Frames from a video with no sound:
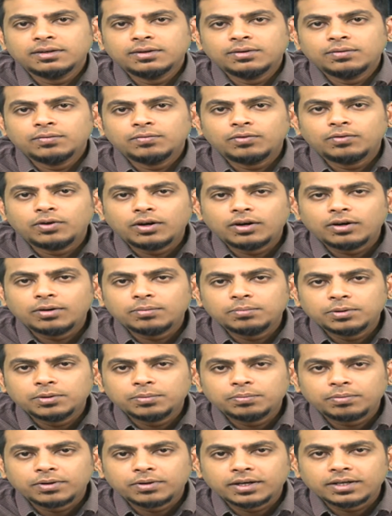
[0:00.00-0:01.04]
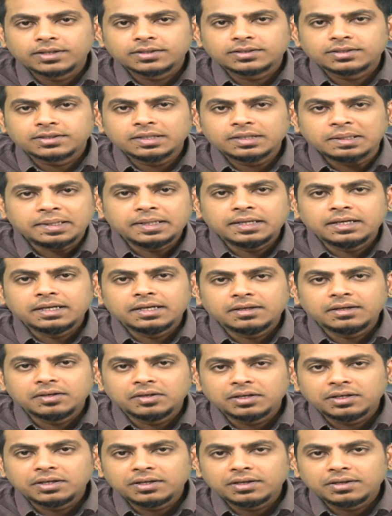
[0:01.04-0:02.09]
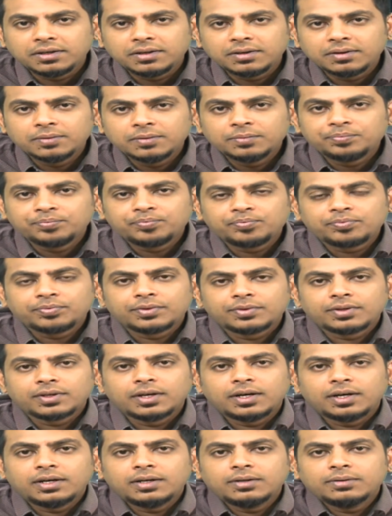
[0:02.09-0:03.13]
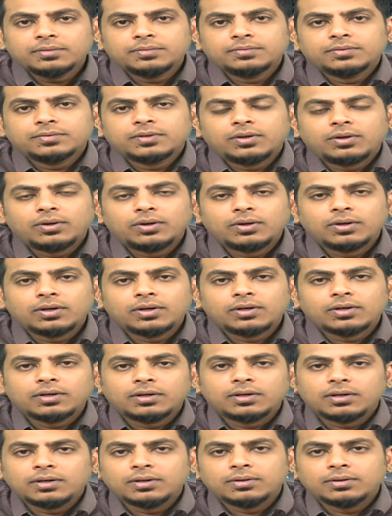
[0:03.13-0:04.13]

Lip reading: verb plus ed, yeah, or